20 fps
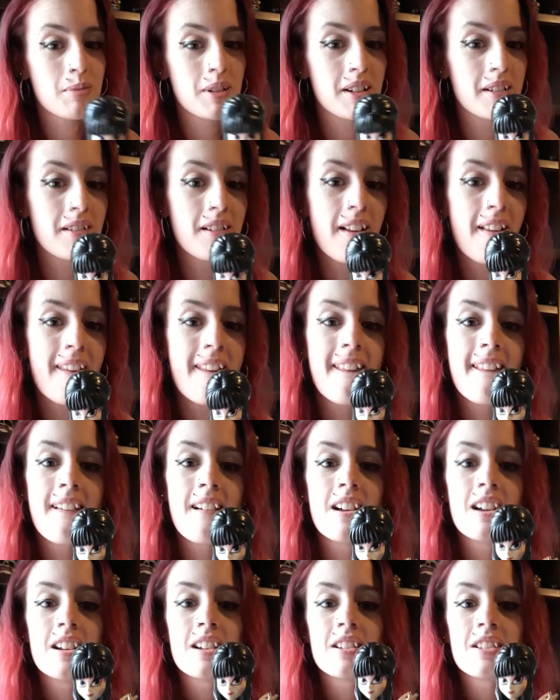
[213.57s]
but
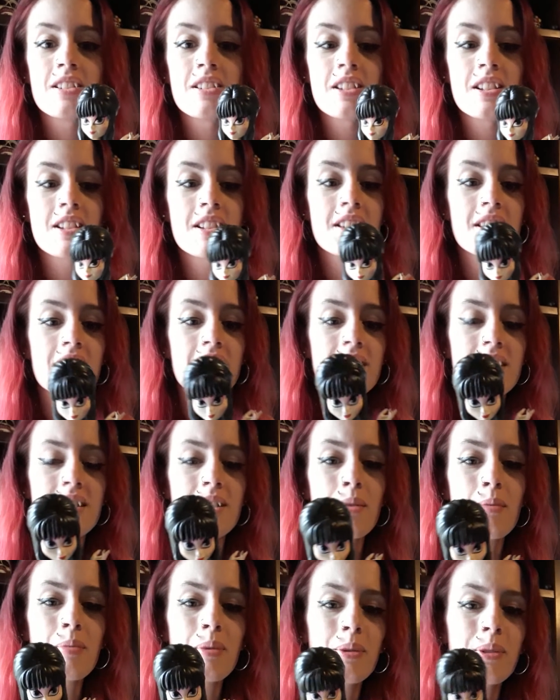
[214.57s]
she just looks
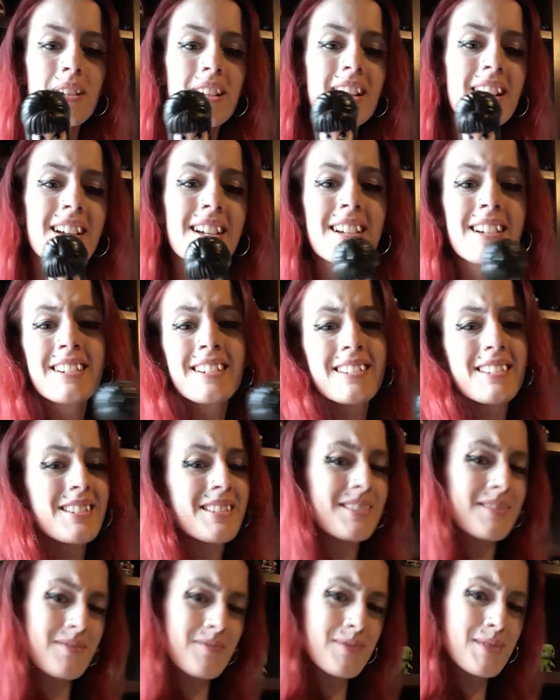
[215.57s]
so pretty.
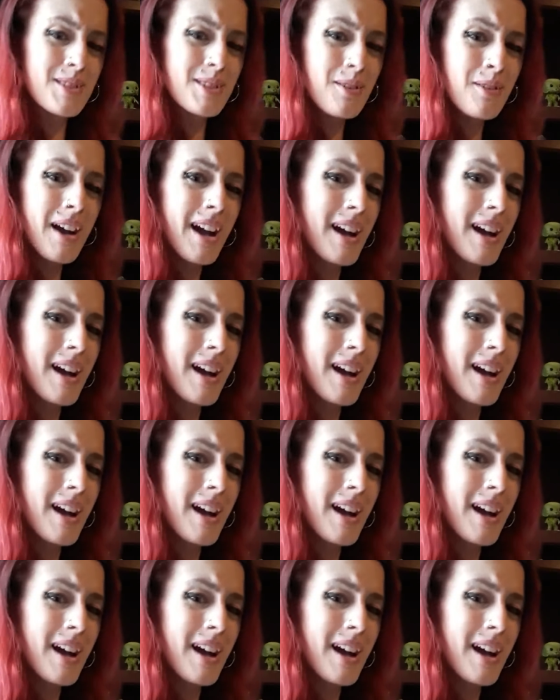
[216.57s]
I'm so